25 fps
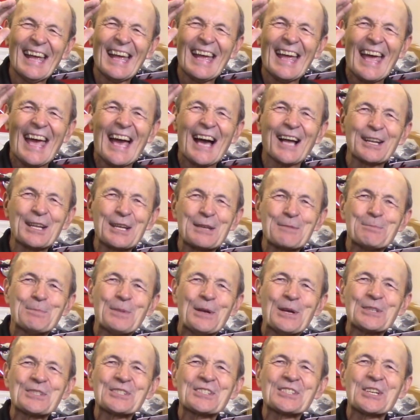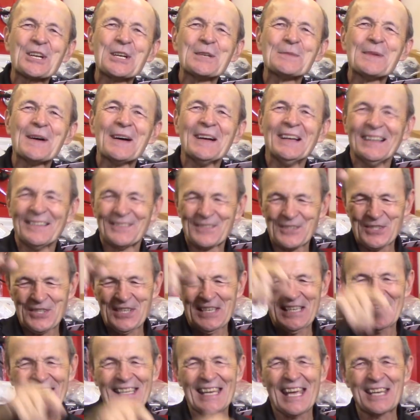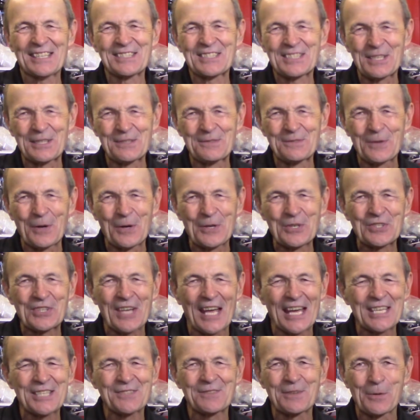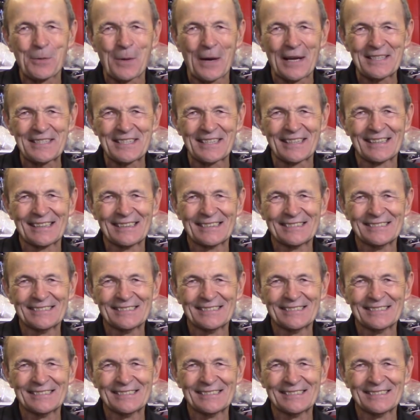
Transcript: Alec Peirce Scuba. See you again soon, folks. Thanks for watching.